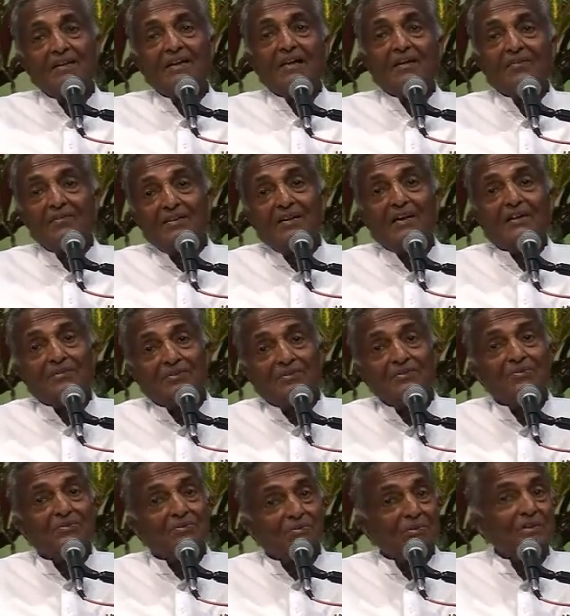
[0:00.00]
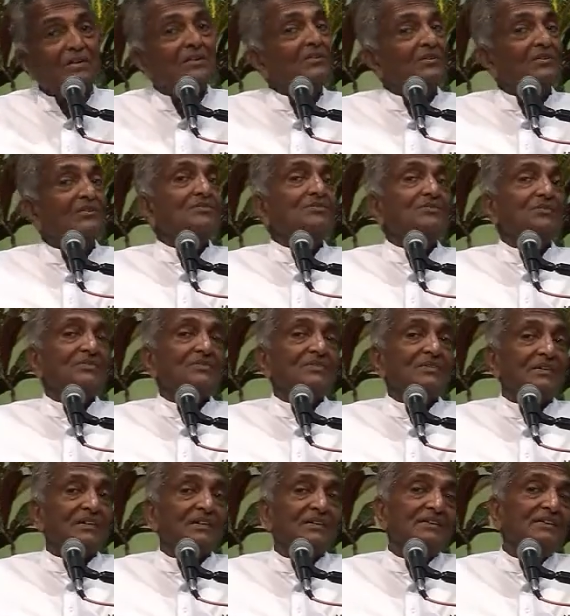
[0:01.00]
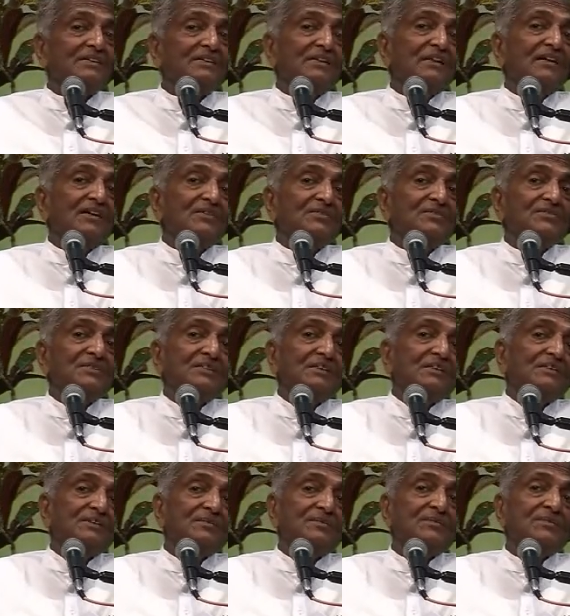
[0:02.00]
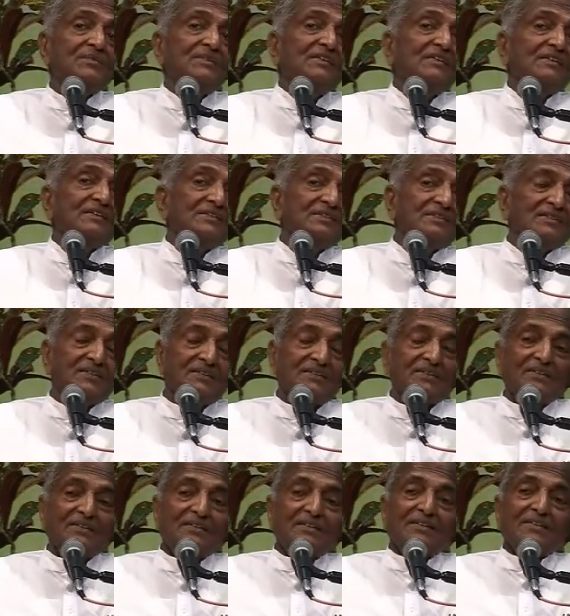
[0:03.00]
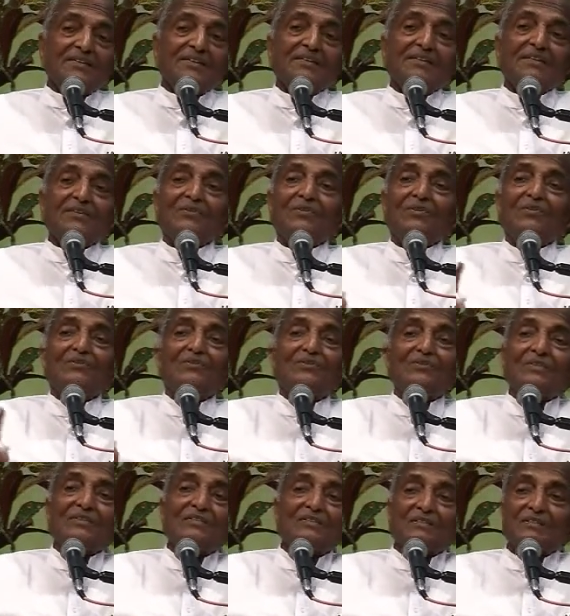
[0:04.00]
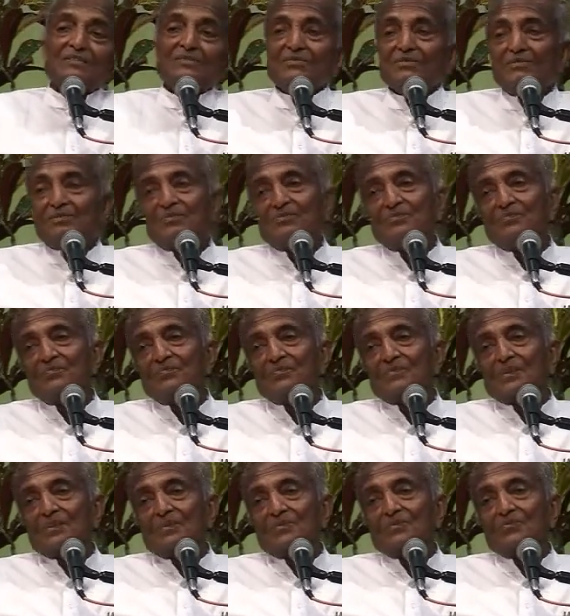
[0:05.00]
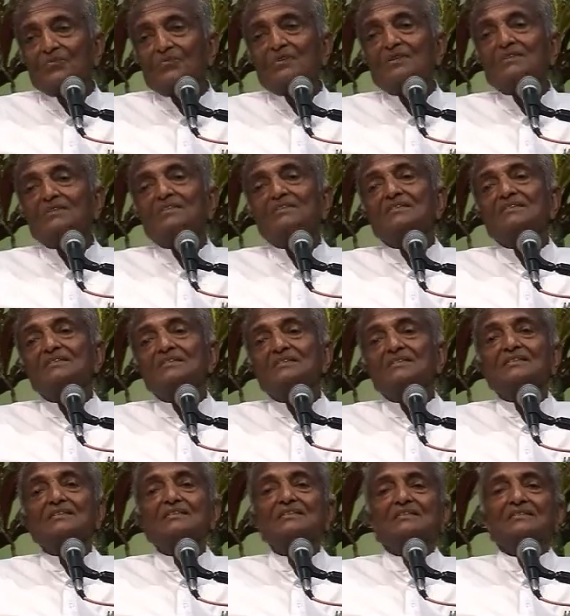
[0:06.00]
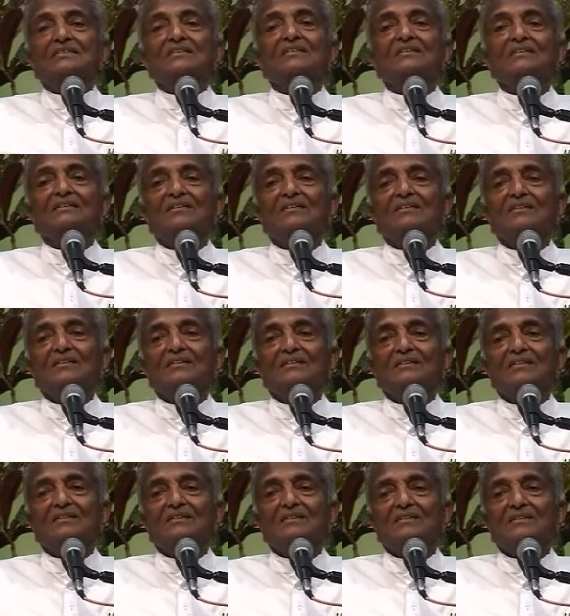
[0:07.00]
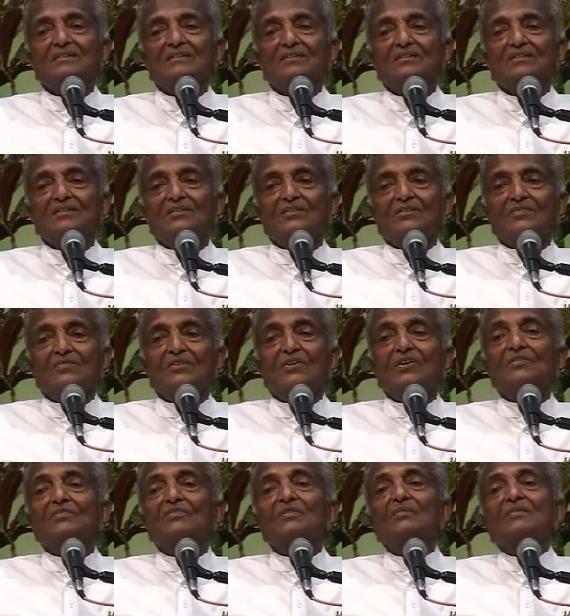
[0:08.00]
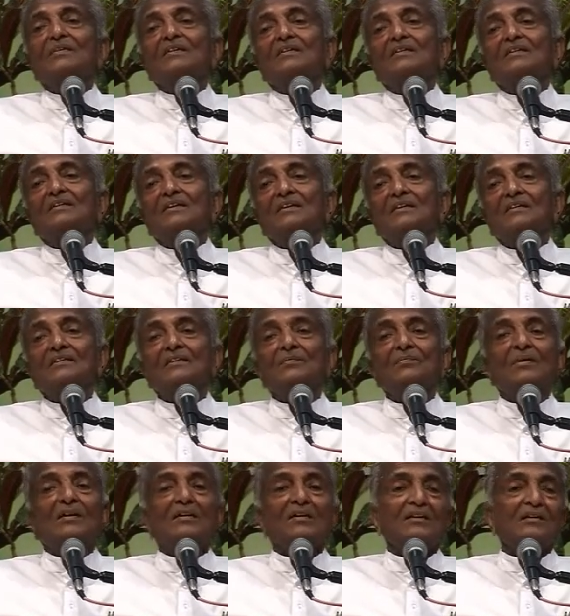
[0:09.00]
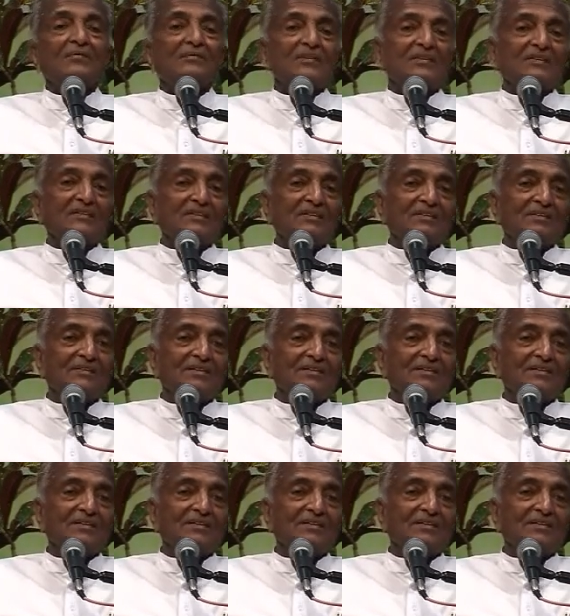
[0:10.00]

Even as on today also, in India you see in the politics, they want to reserve one-third seats for women in the parliament.